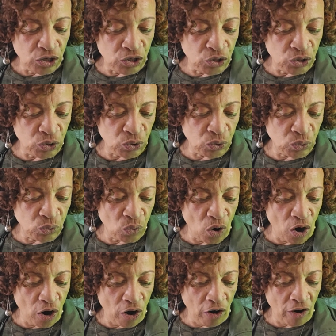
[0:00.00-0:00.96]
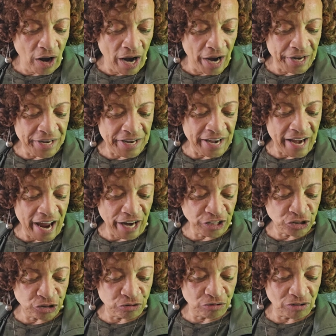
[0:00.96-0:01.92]
You are a
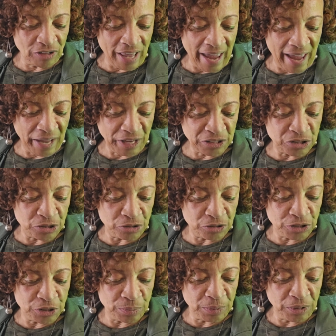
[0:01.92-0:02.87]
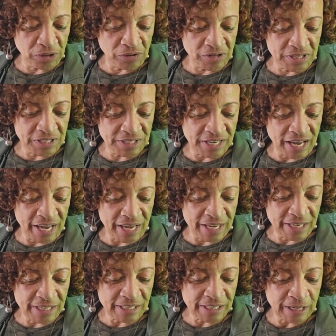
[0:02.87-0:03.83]
natural actor, Spirit
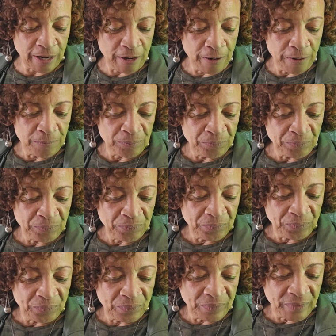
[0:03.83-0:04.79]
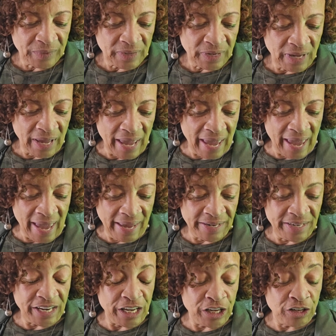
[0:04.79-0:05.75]
says.
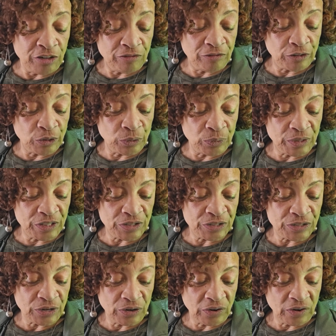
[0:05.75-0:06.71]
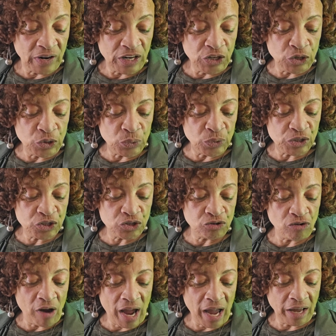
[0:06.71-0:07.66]
An influencer. You
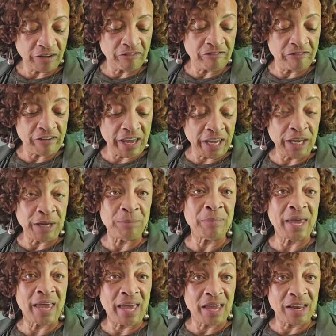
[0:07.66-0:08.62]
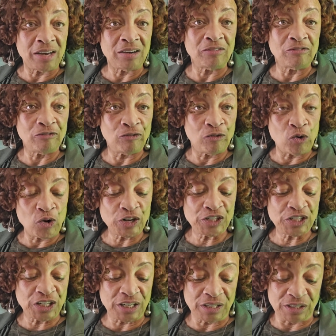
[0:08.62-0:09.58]
attract fame and
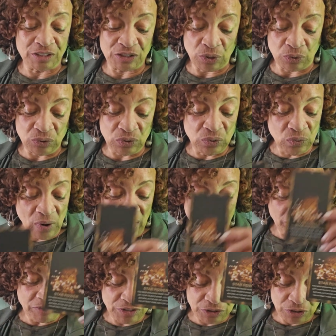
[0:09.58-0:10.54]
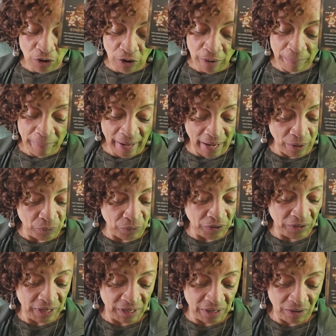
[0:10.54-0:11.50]
fortune. So you have star
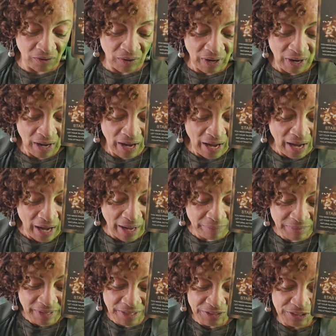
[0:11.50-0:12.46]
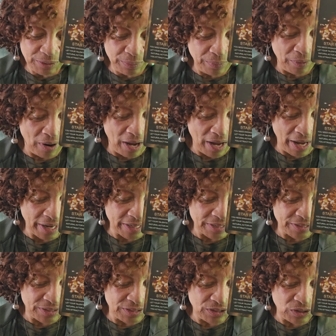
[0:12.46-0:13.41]
power here. I'm not
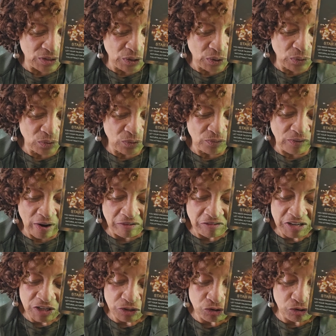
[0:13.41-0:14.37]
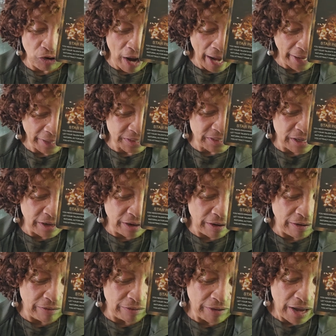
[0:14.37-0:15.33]
surprised, you know. Very
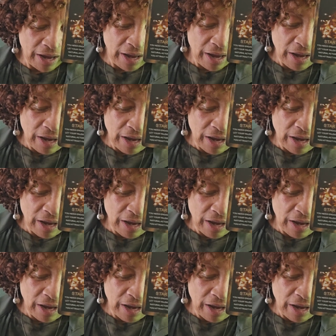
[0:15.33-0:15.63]
attractive.